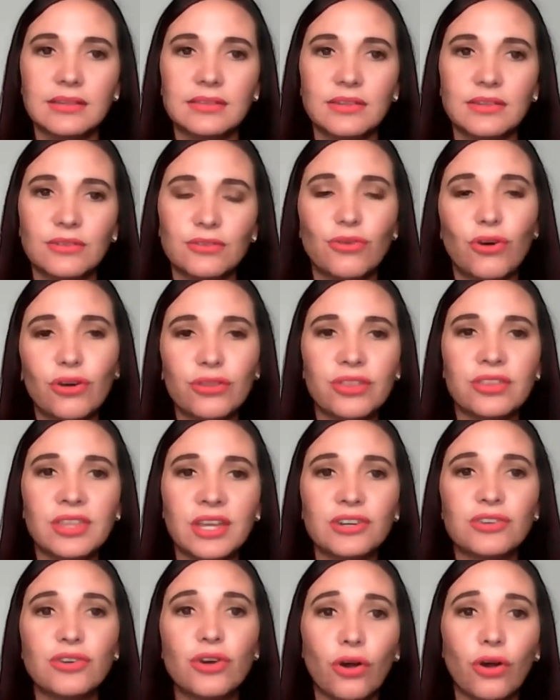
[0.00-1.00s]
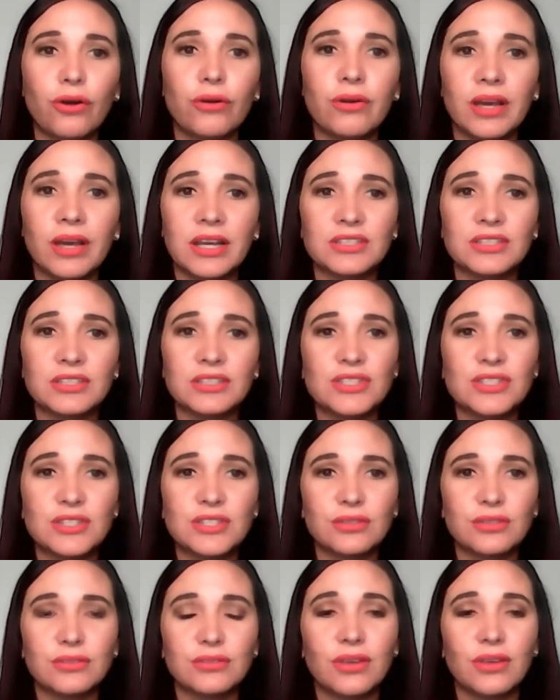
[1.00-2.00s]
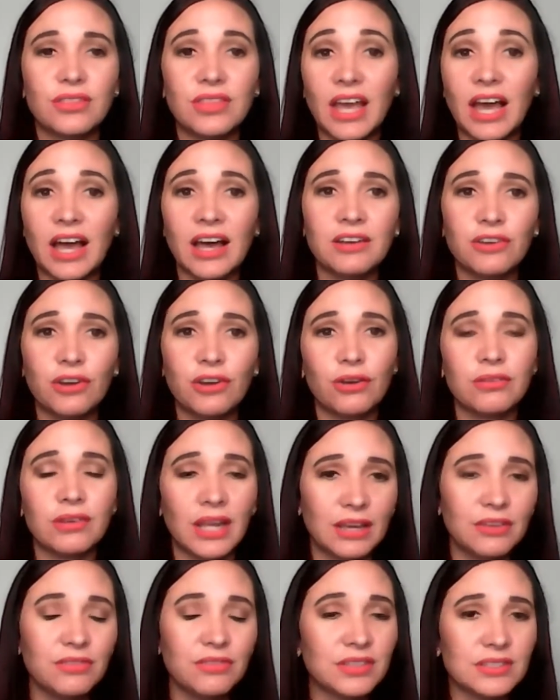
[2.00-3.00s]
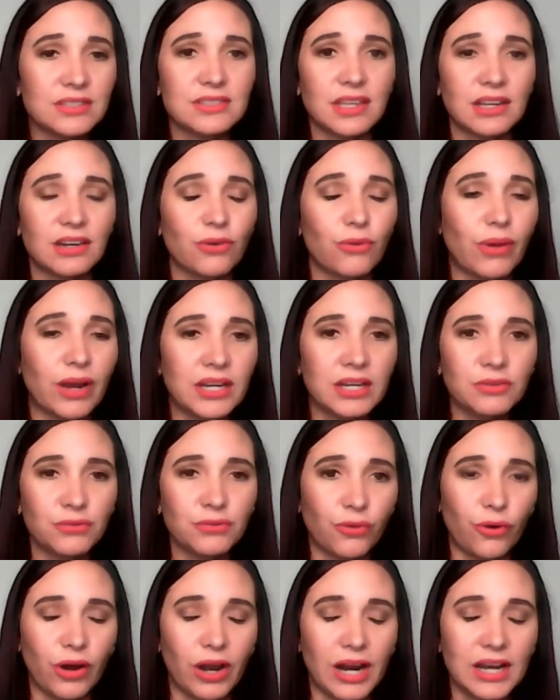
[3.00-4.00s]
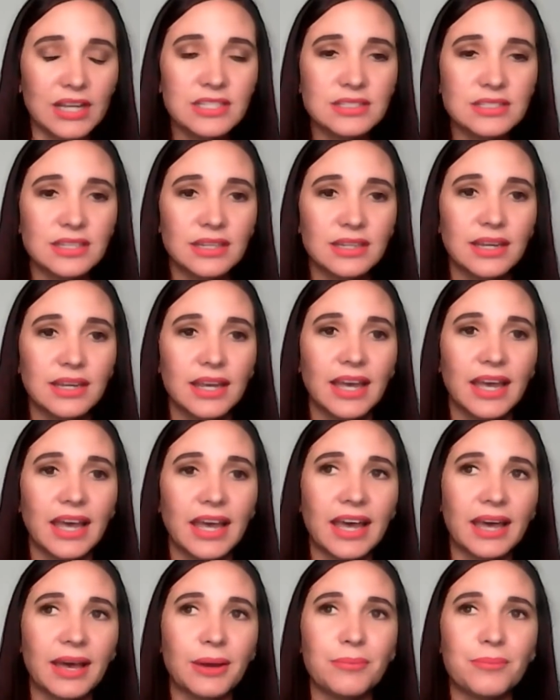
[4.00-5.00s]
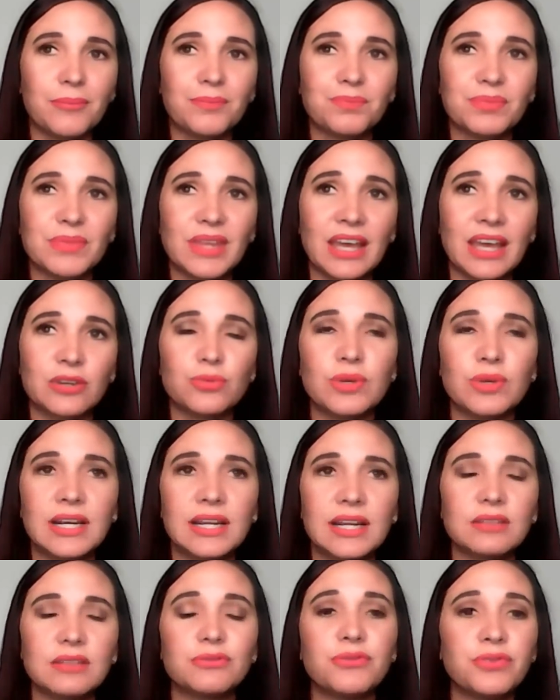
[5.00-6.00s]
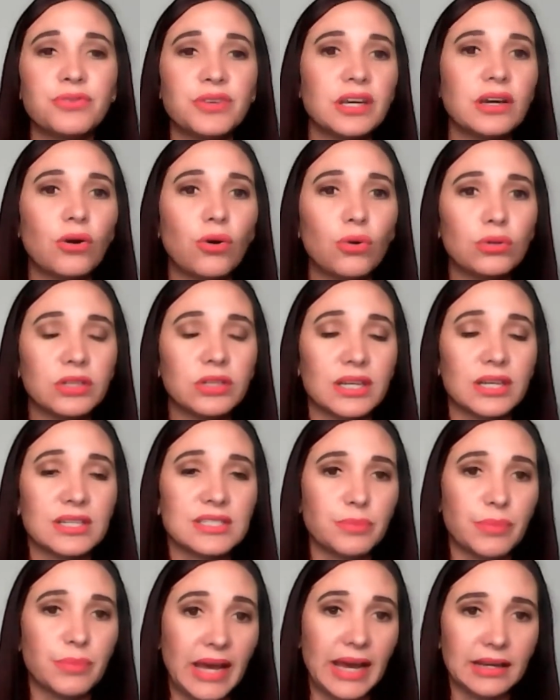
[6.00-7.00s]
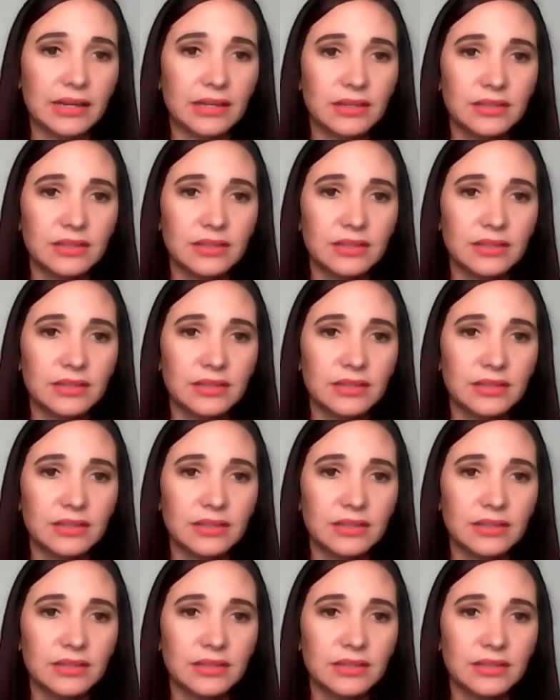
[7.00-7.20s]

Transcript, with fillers: rather than go into the unknown heavens that are waiting for us, and we let fear hold us back.